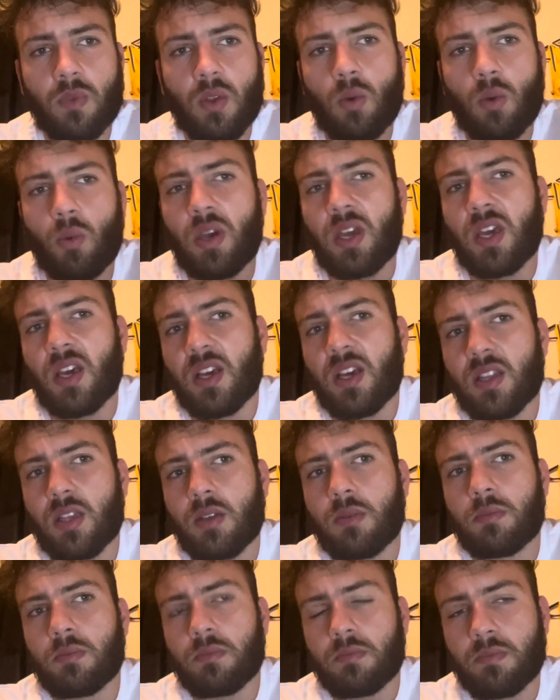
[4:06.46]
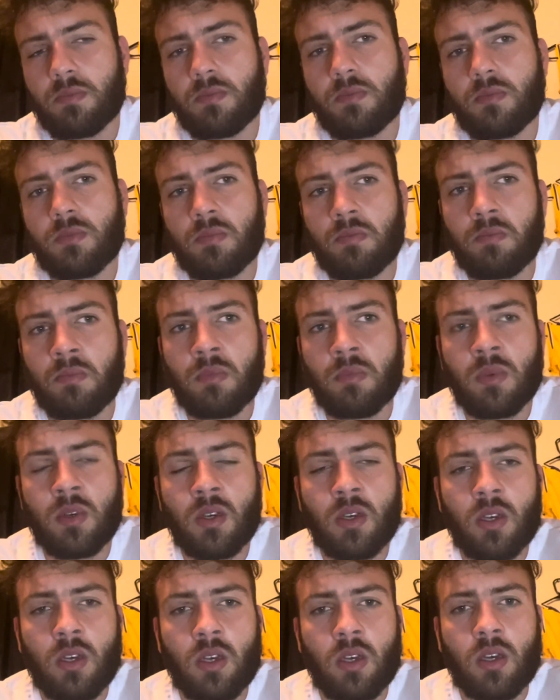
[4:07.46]
we can get them
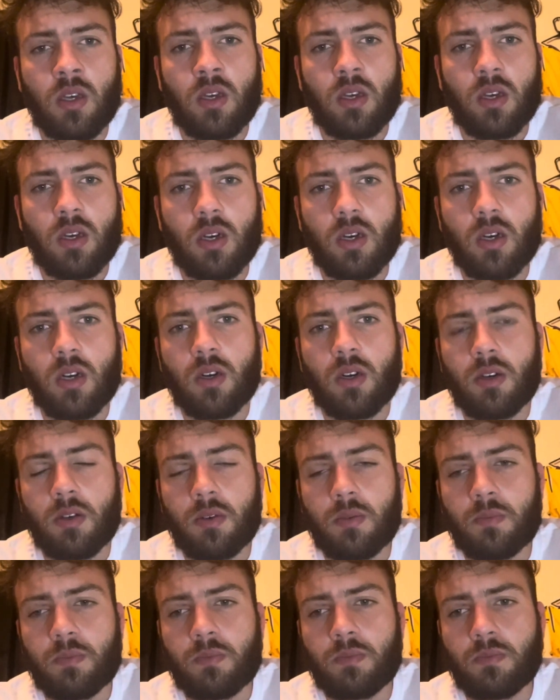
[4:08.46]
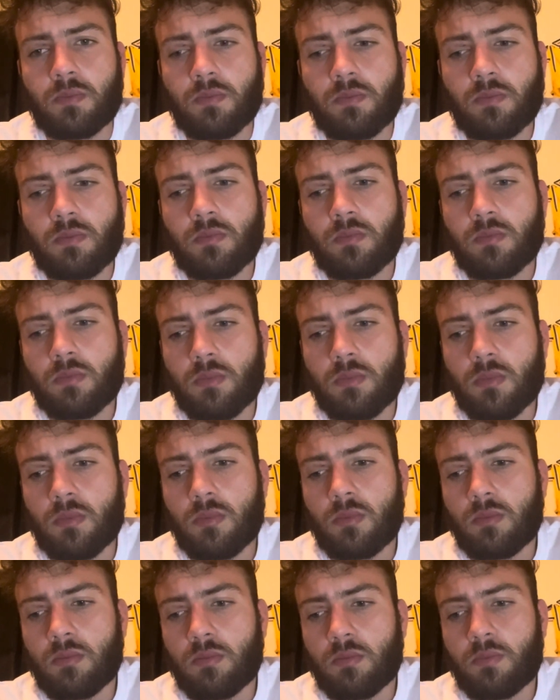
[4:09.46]

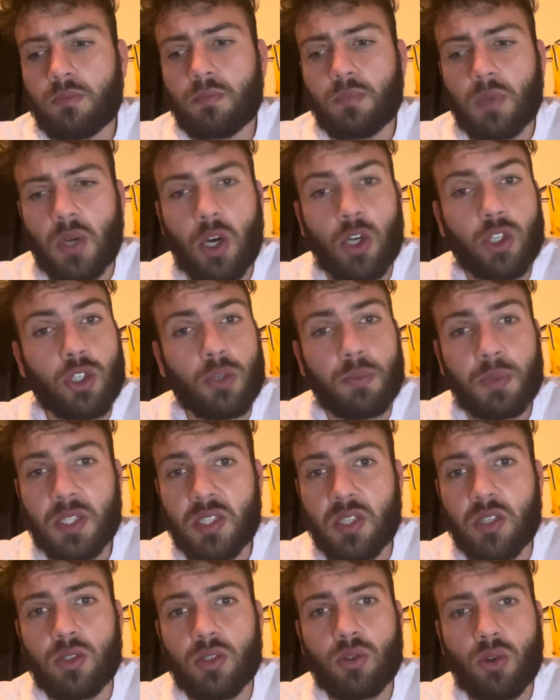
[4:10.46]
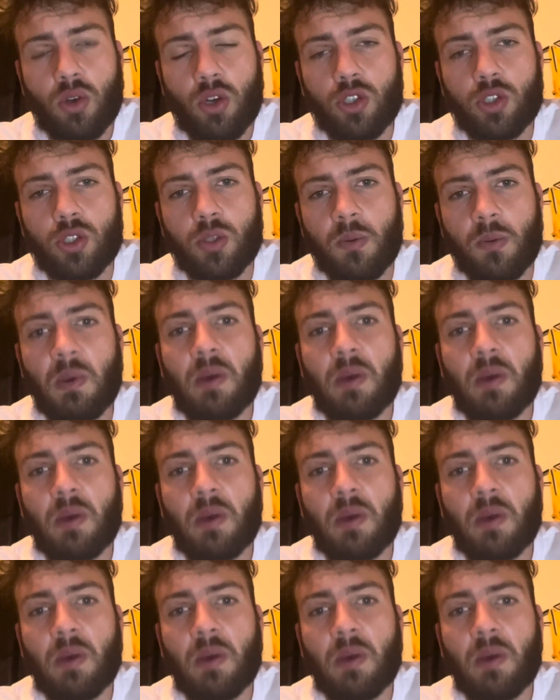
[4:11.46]
100% scholarship,